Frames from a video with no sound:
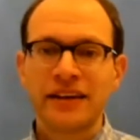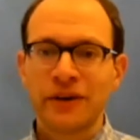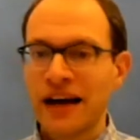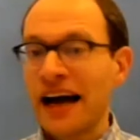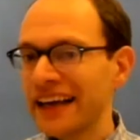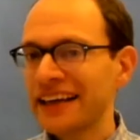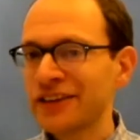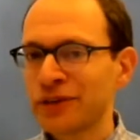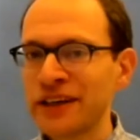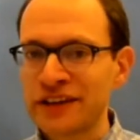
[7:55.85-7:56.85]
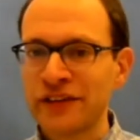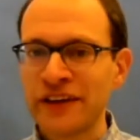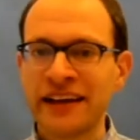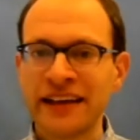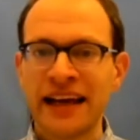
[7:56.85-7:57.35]
or high enough risk of
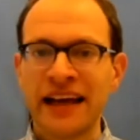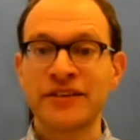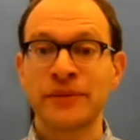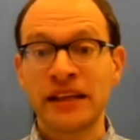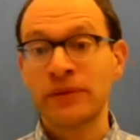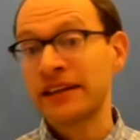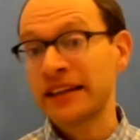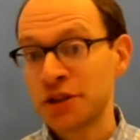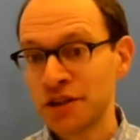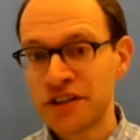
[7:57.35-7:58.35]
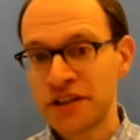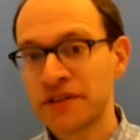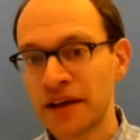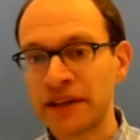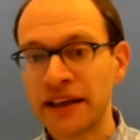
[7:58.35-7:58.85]
ovarian cancer where they really should do
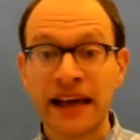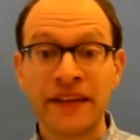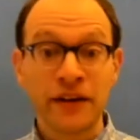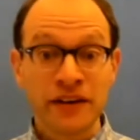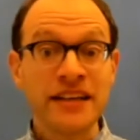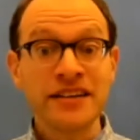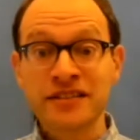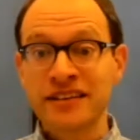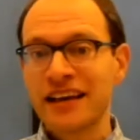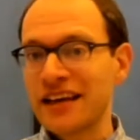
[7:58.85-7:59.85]
something. And there is